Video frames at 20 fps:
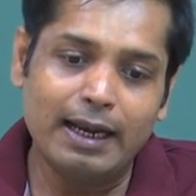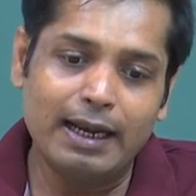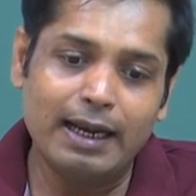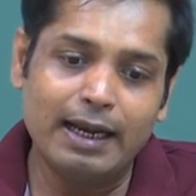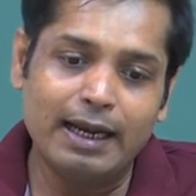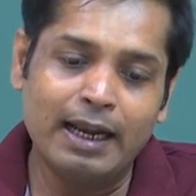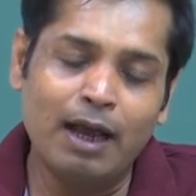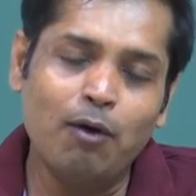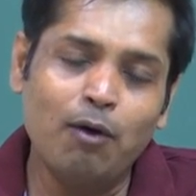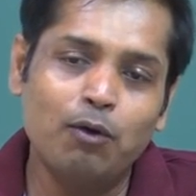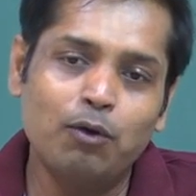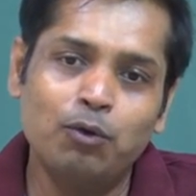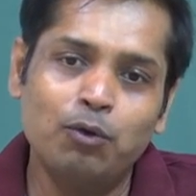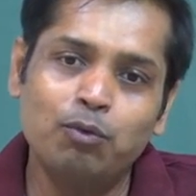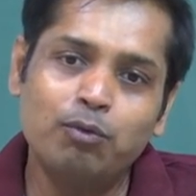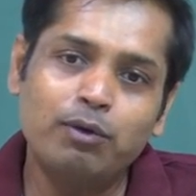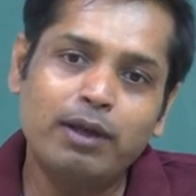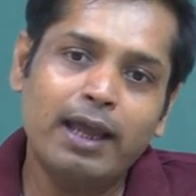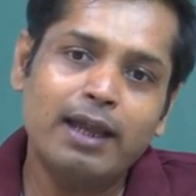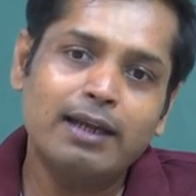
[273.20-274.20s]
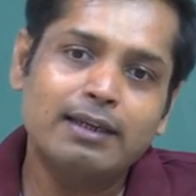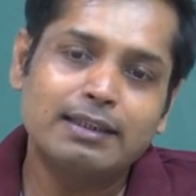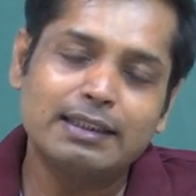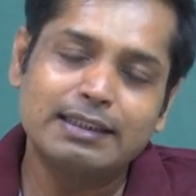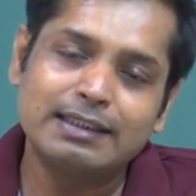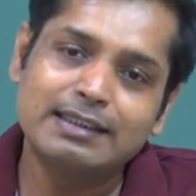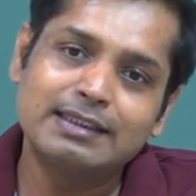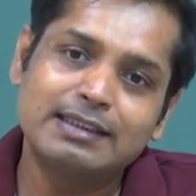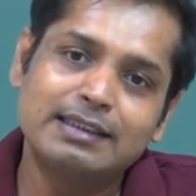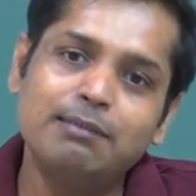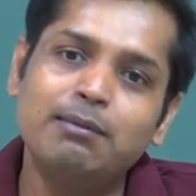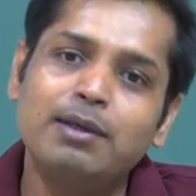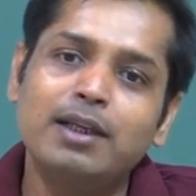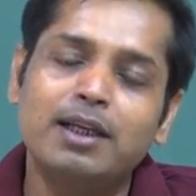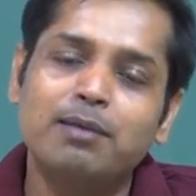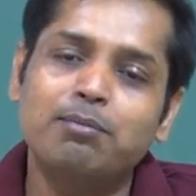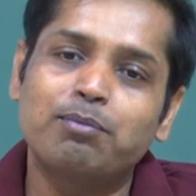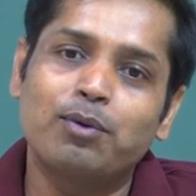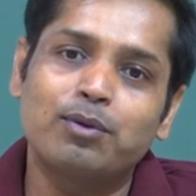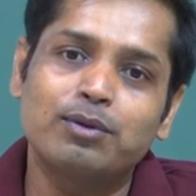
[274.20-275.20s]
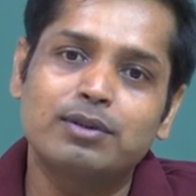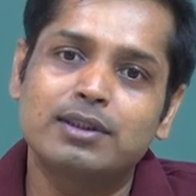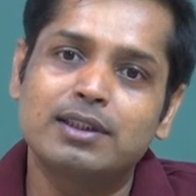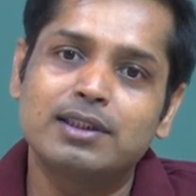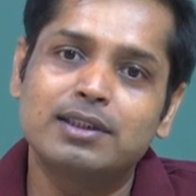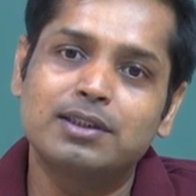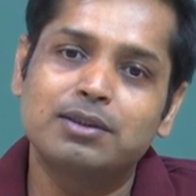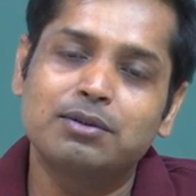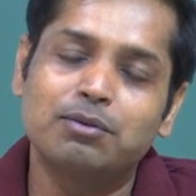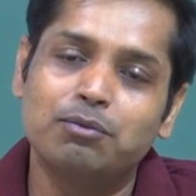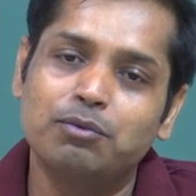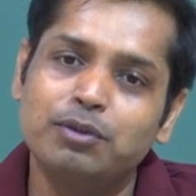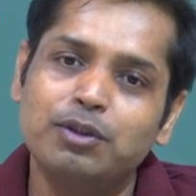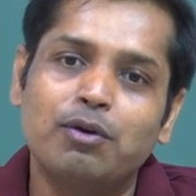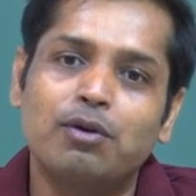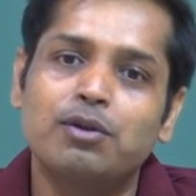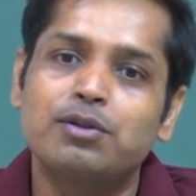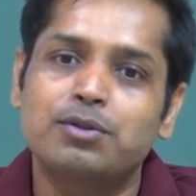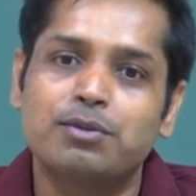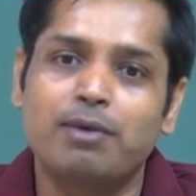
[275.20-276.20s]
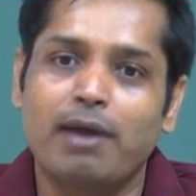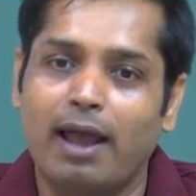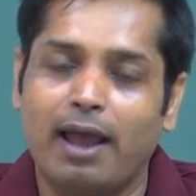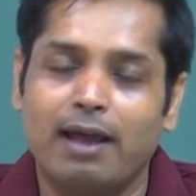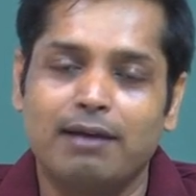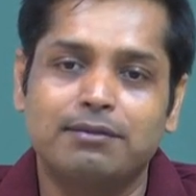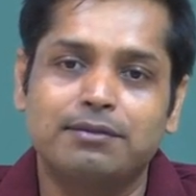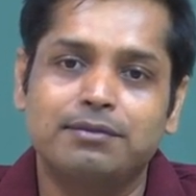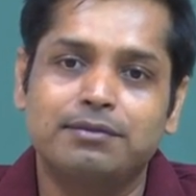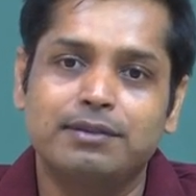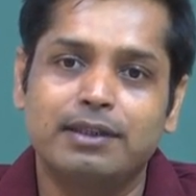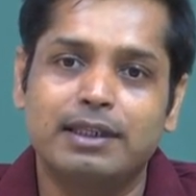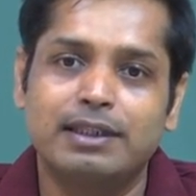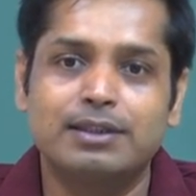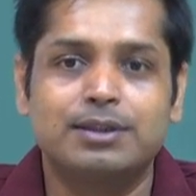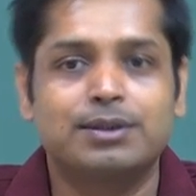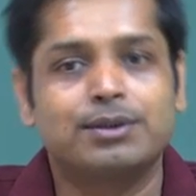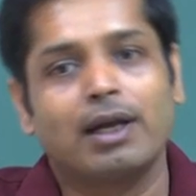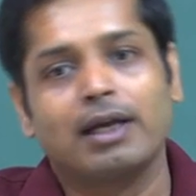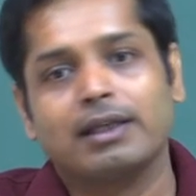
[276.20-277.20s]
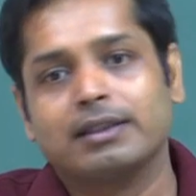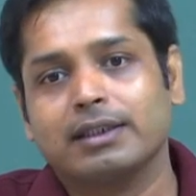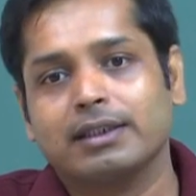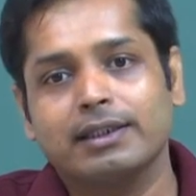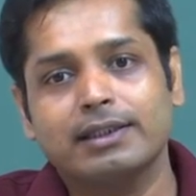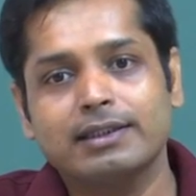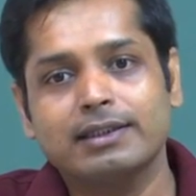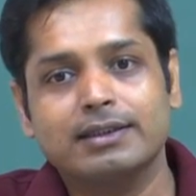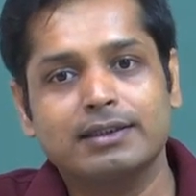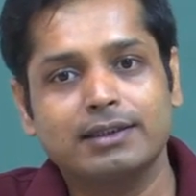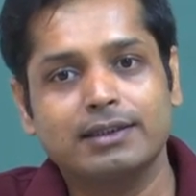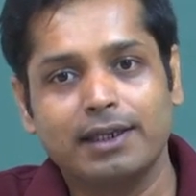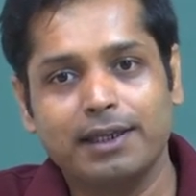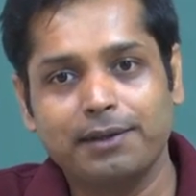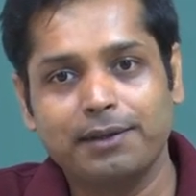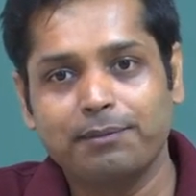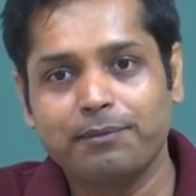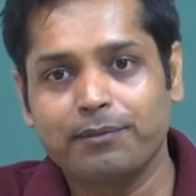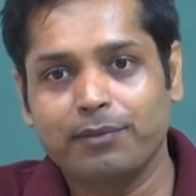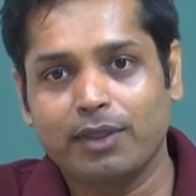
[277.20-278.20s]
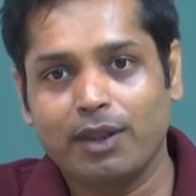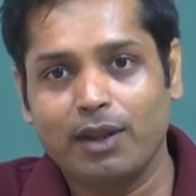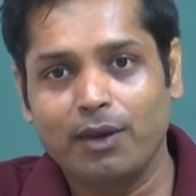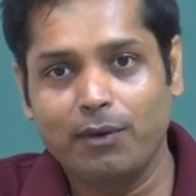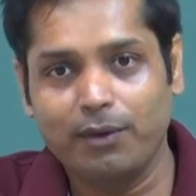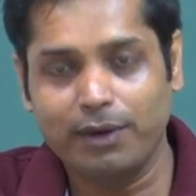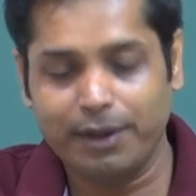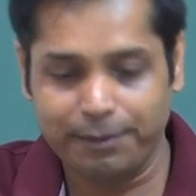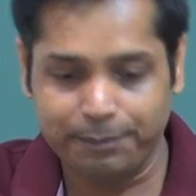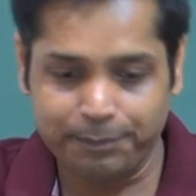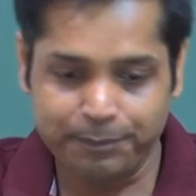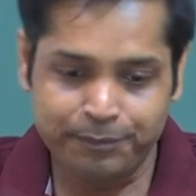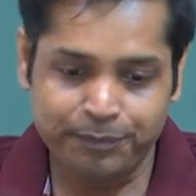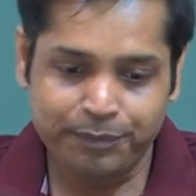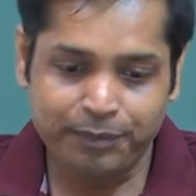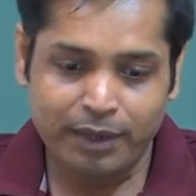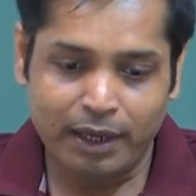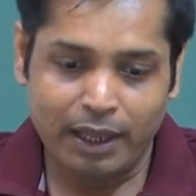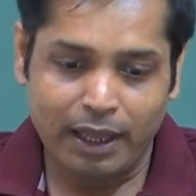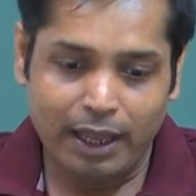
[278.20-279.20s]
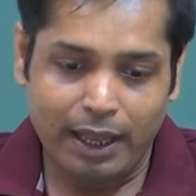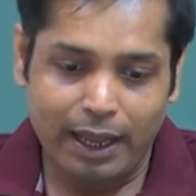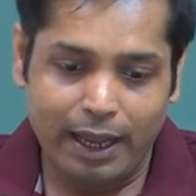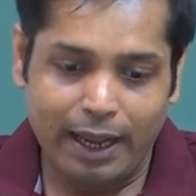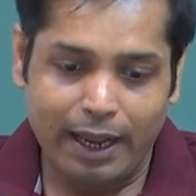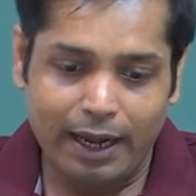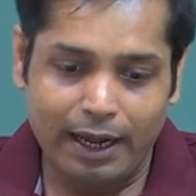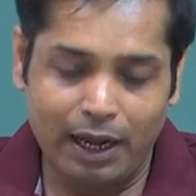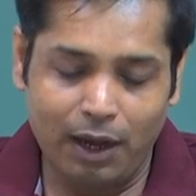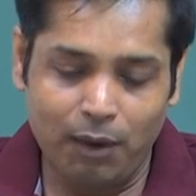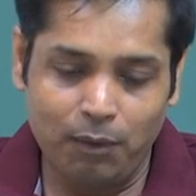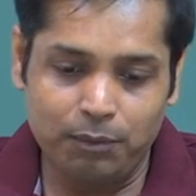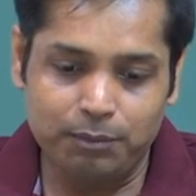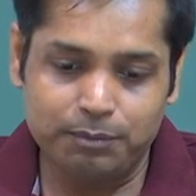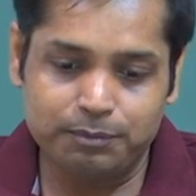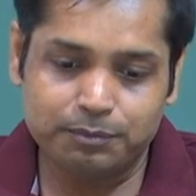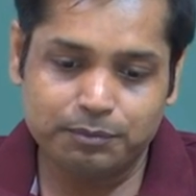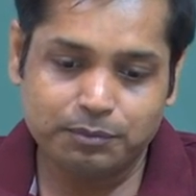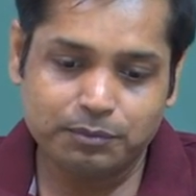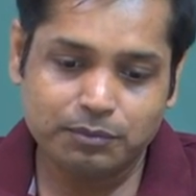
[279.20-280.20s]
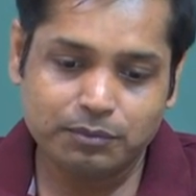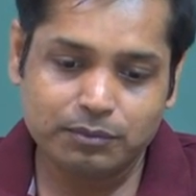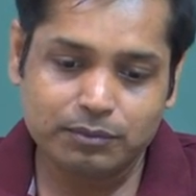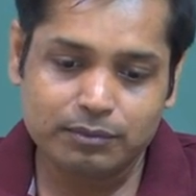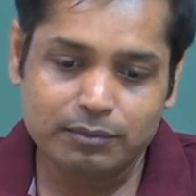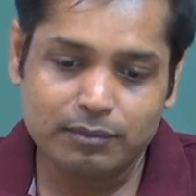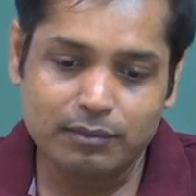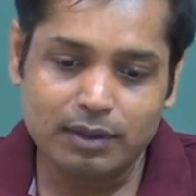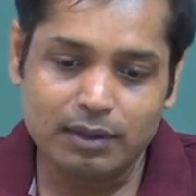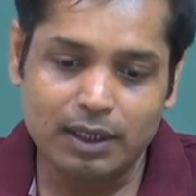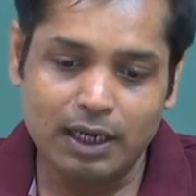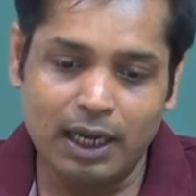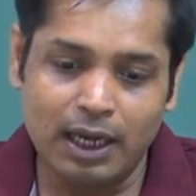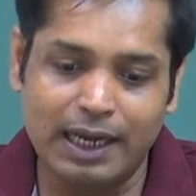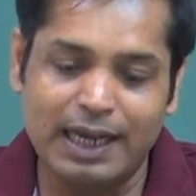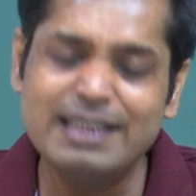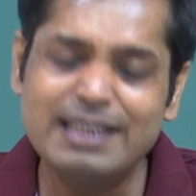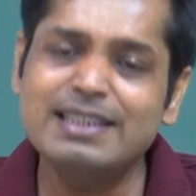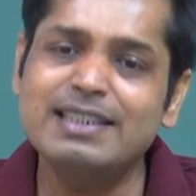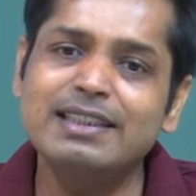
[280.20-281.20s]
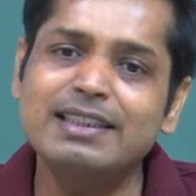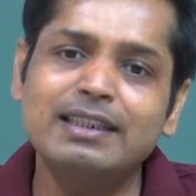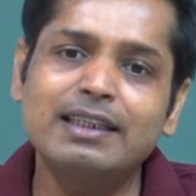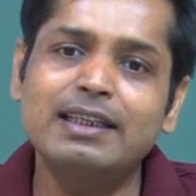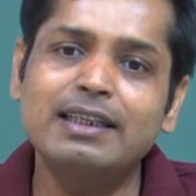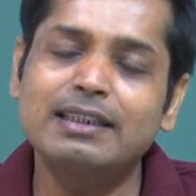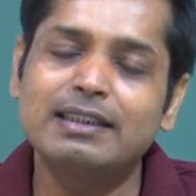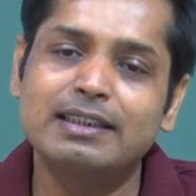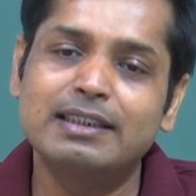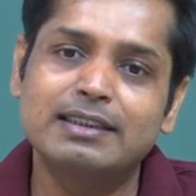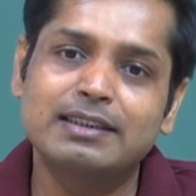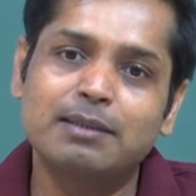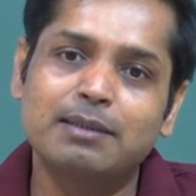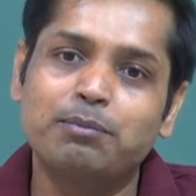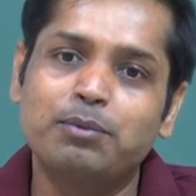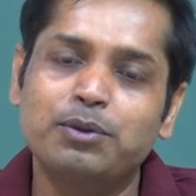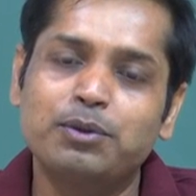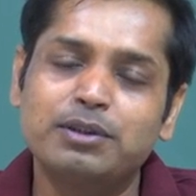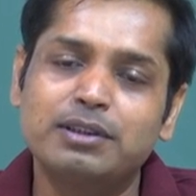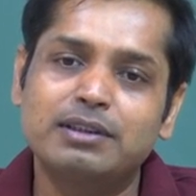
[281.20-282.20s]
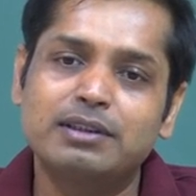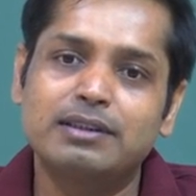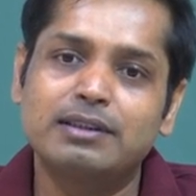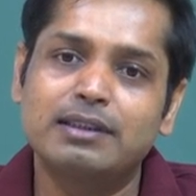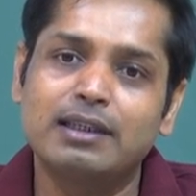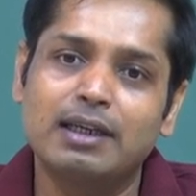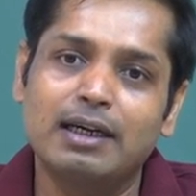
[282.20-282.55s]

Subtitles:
Now, look at the similar process we also have in structural engineering. Okay. Now, consider, suppose